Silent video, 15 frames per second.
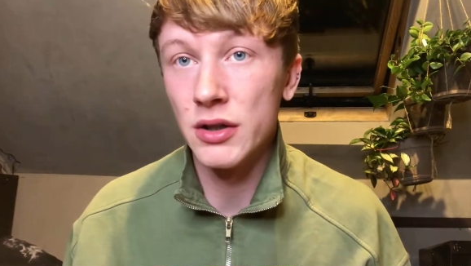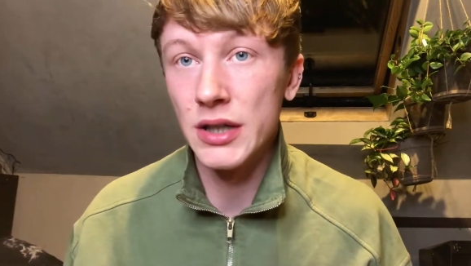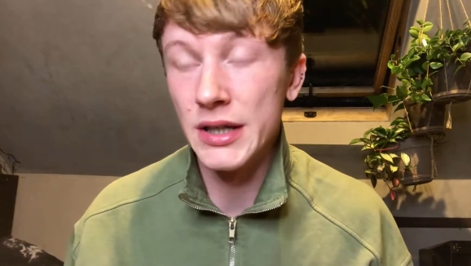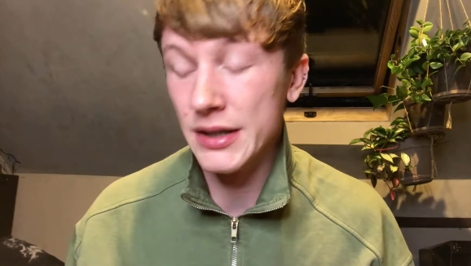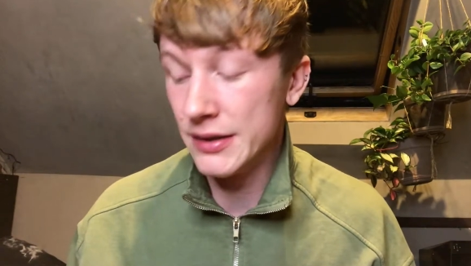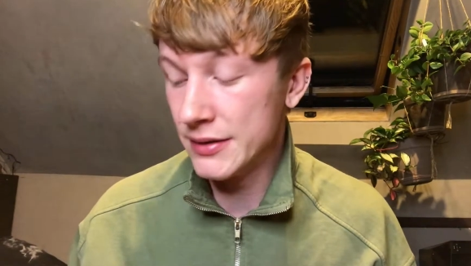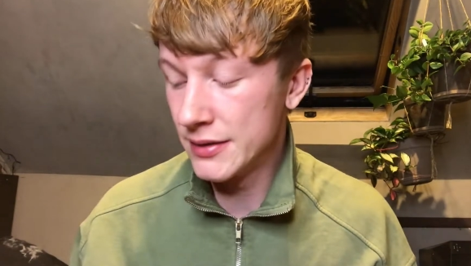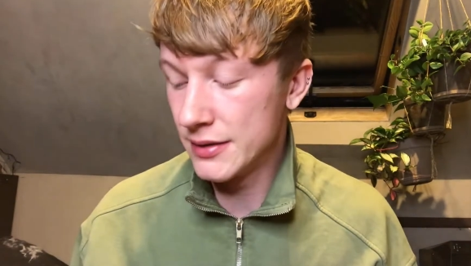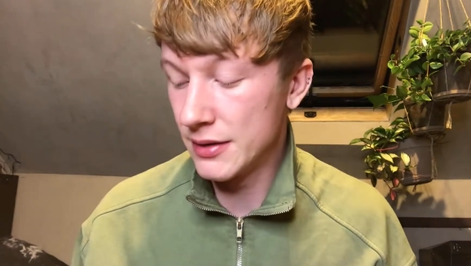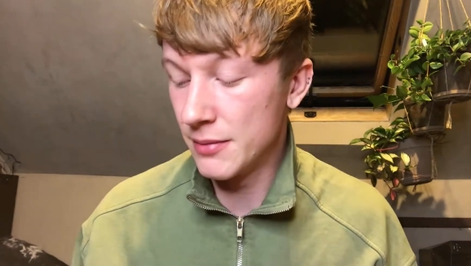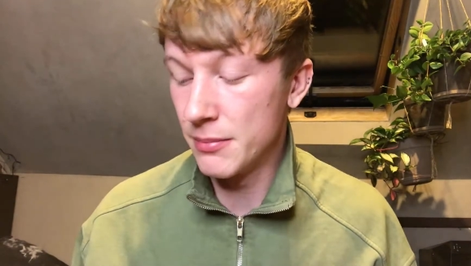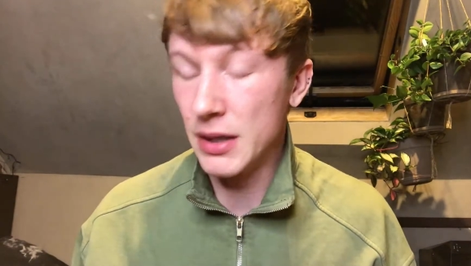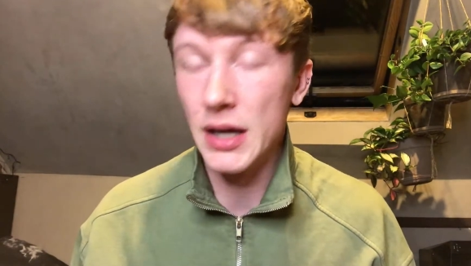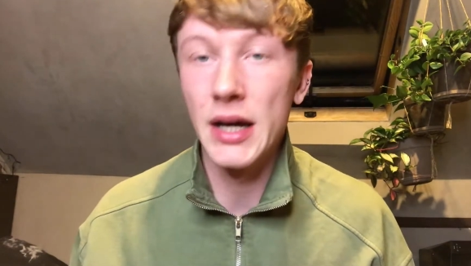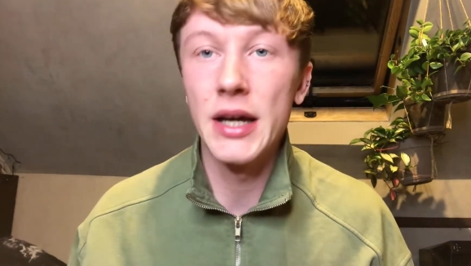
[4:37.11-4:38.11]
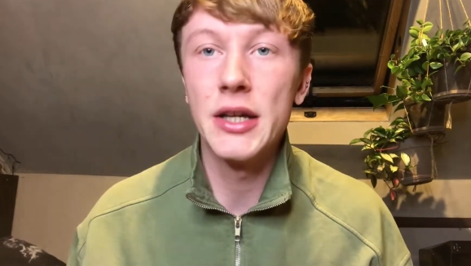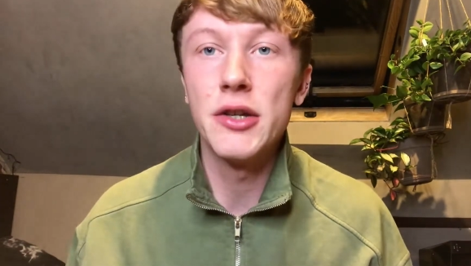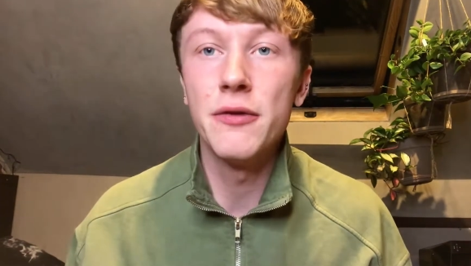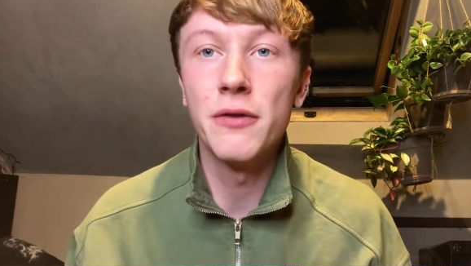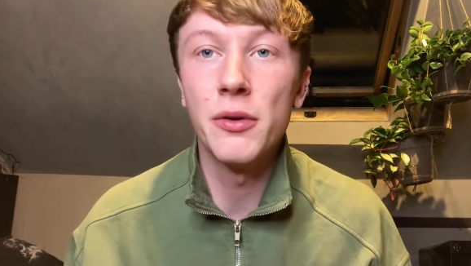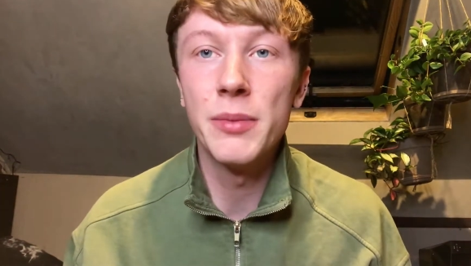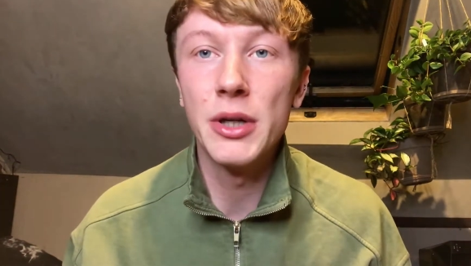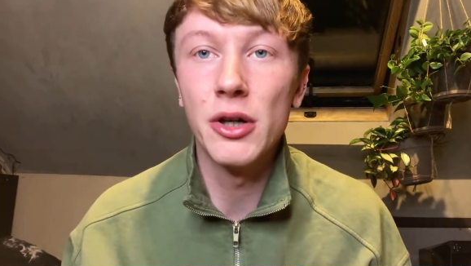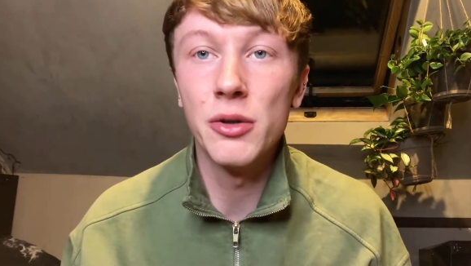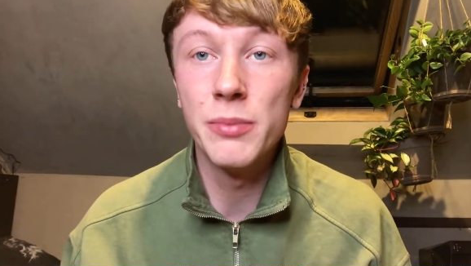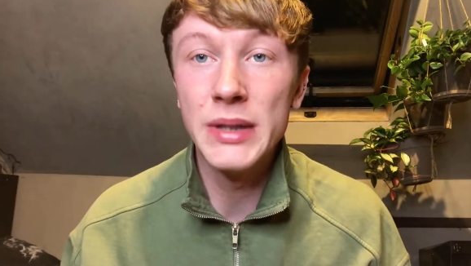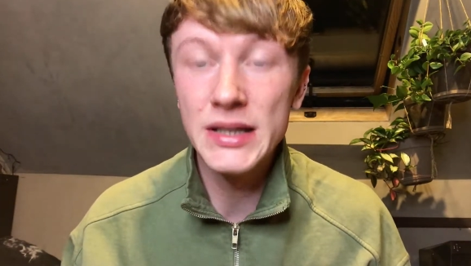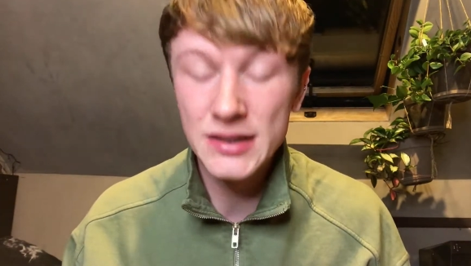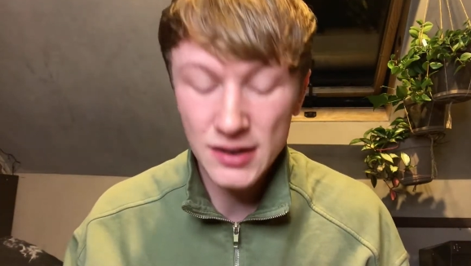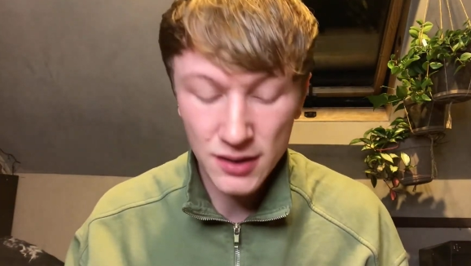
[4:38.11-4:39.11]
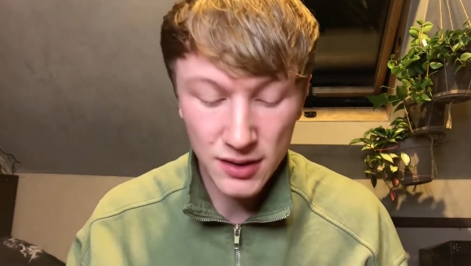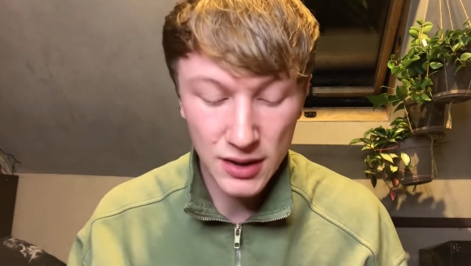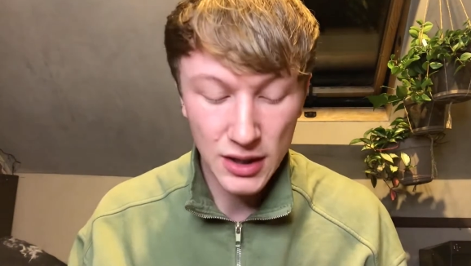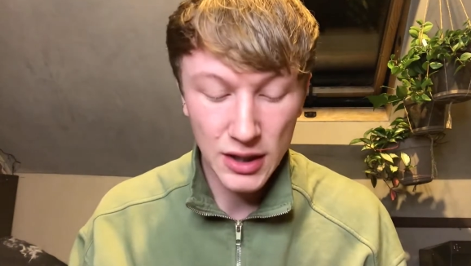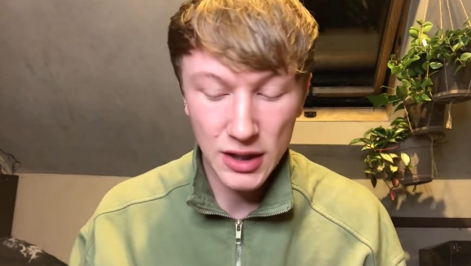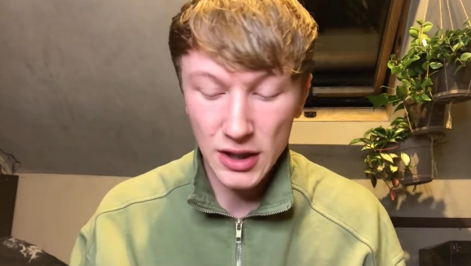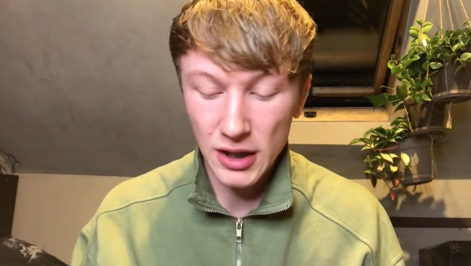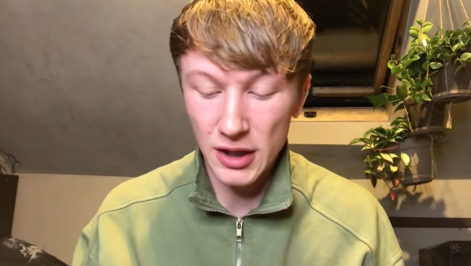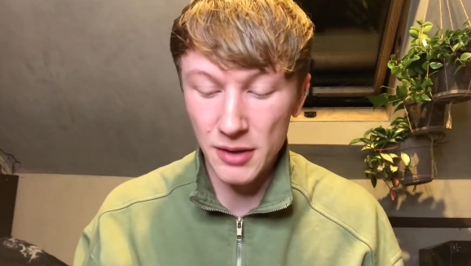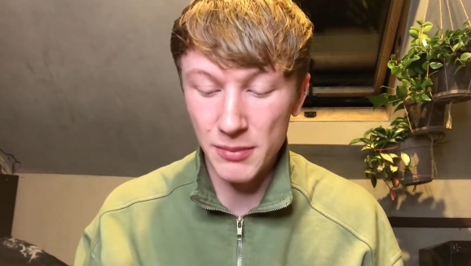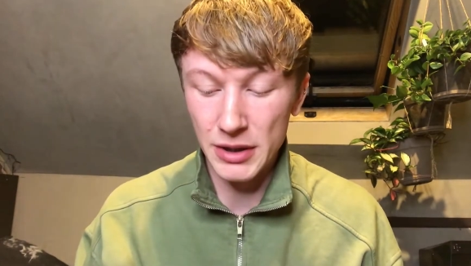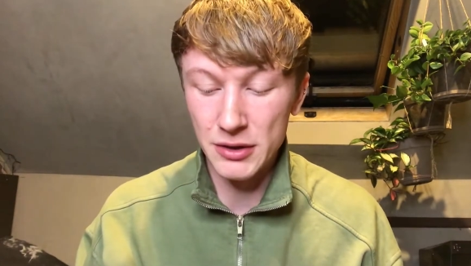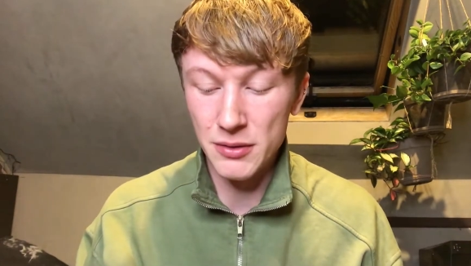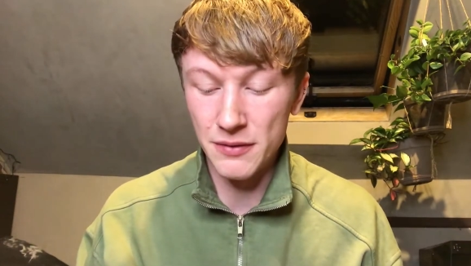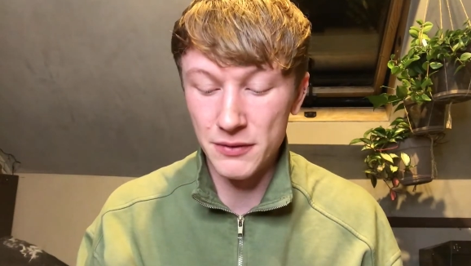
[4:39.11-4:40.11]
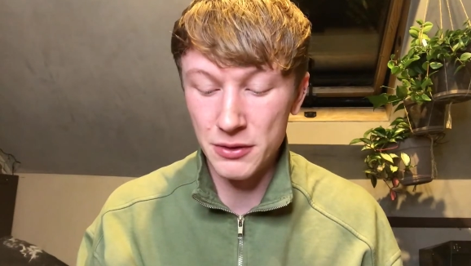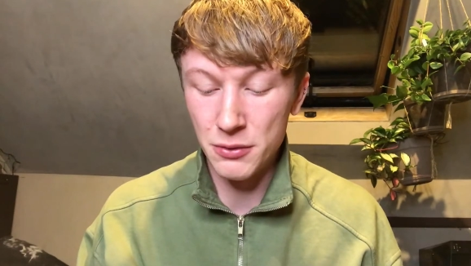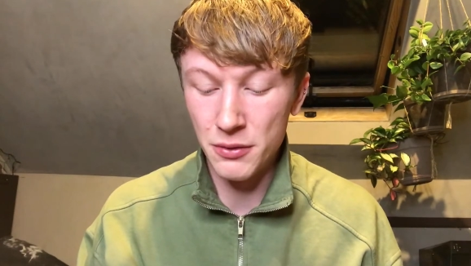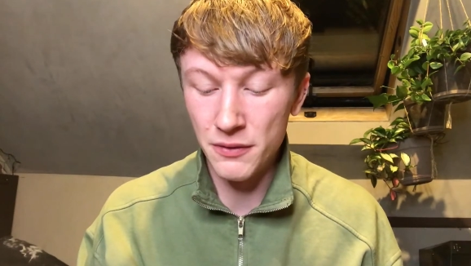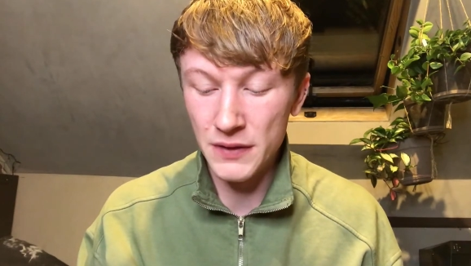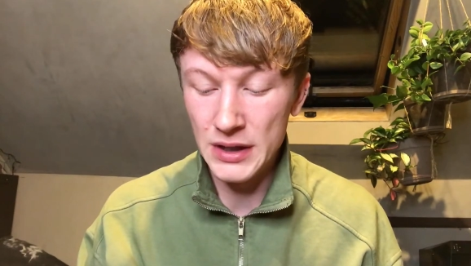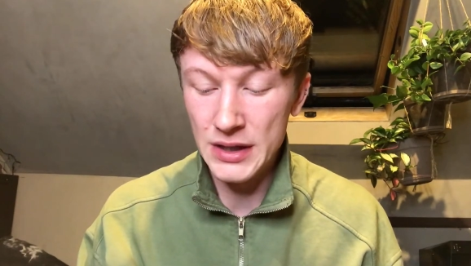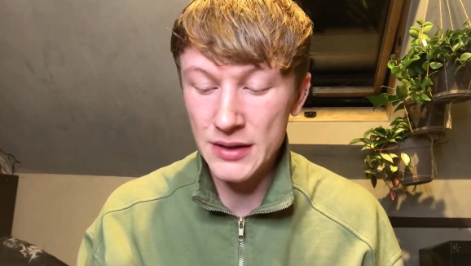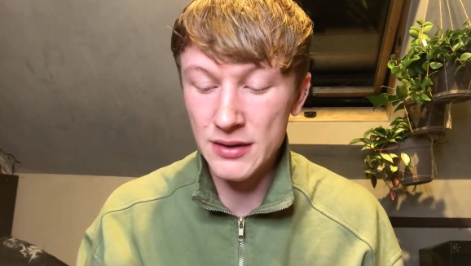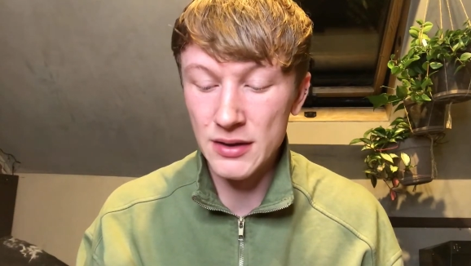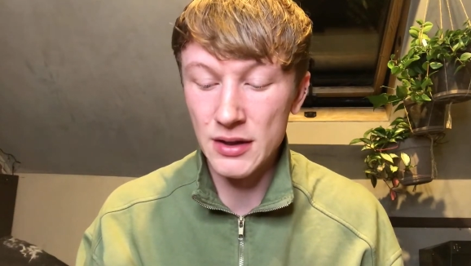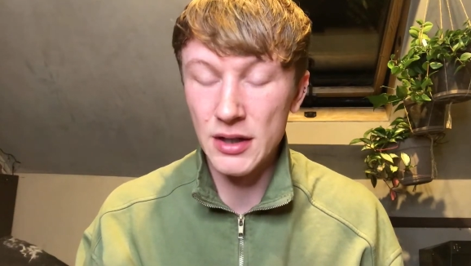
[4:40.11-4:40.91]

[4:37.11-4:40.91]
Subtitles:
is my Euphorbia Hobisa. I do have 2 of these.